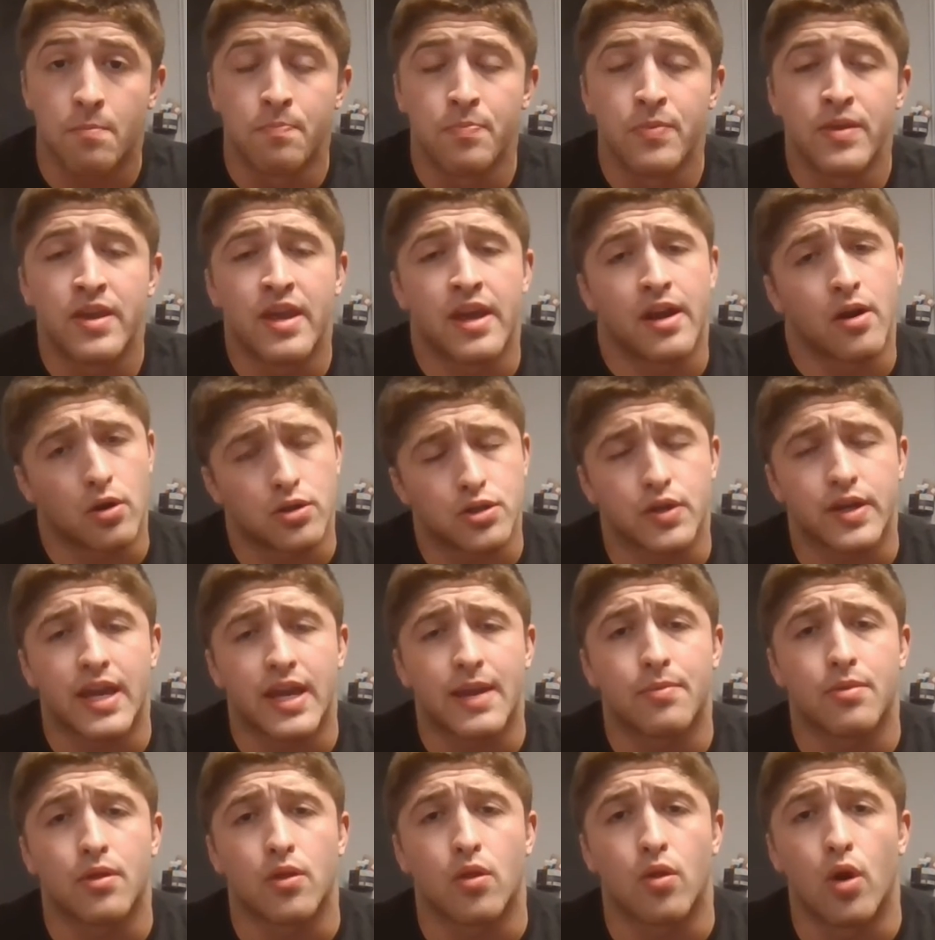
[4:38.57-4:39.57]
And also
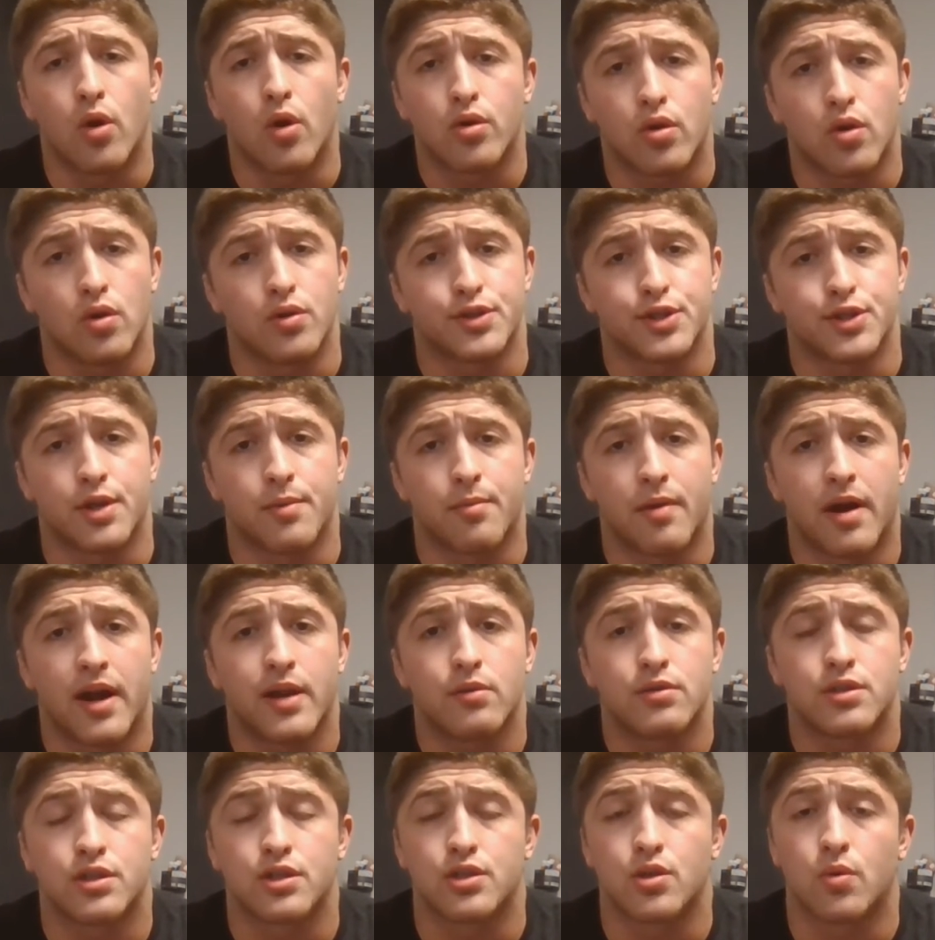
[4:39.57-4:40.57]
keep the load close to your
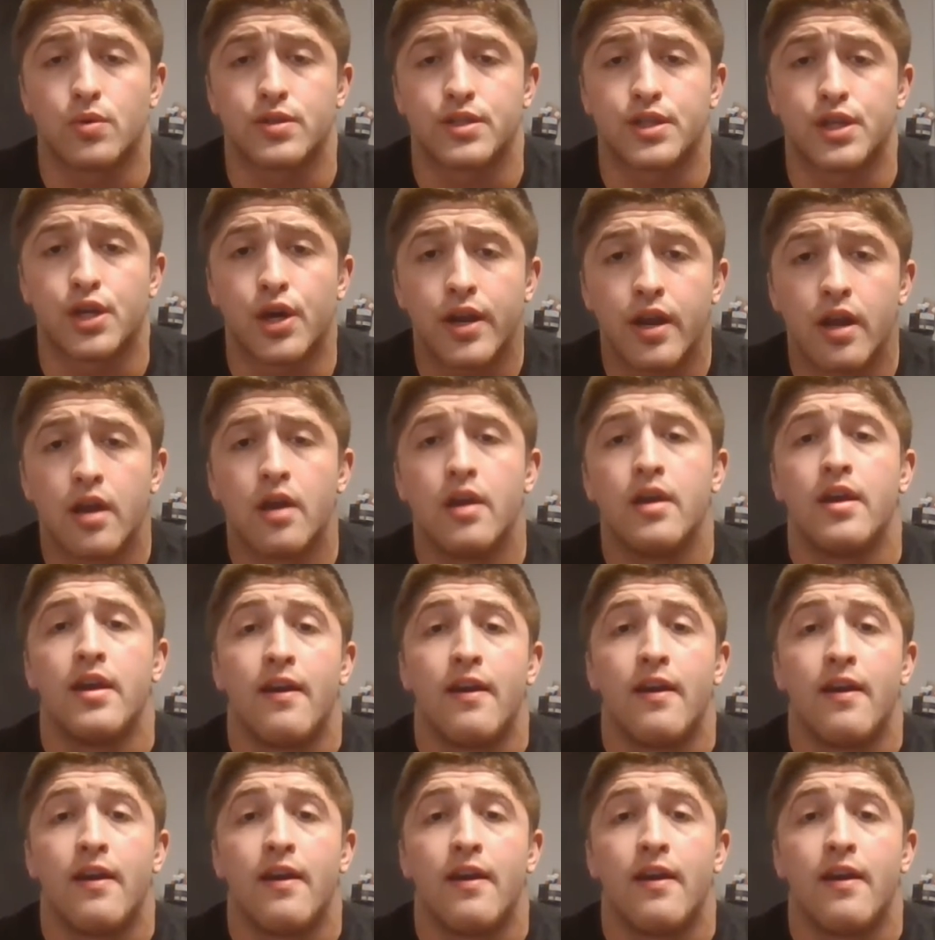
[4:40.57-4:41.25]
body, which is always good.